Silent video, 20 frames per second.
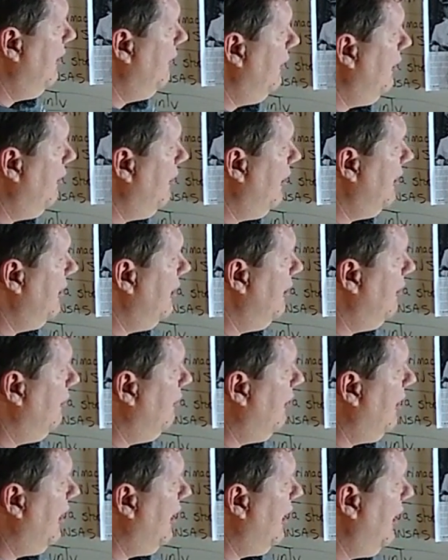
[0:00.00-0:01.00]
we have no idea
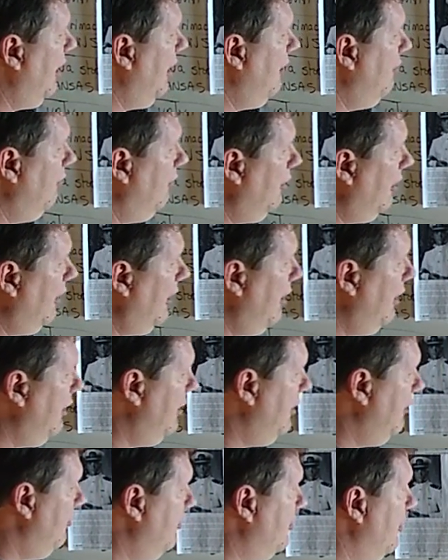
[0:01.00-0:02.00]
why. We'll lay
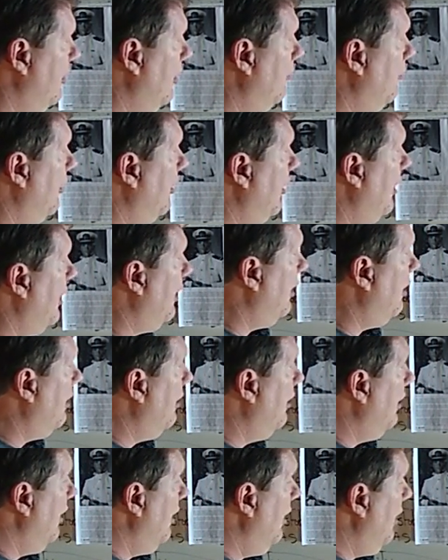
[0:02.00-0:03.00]
the huge number
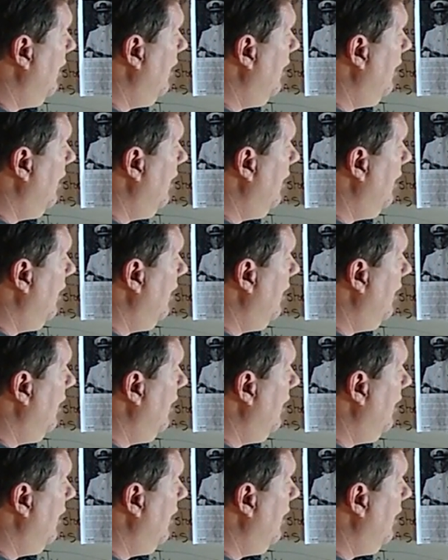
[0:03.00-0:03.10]
there.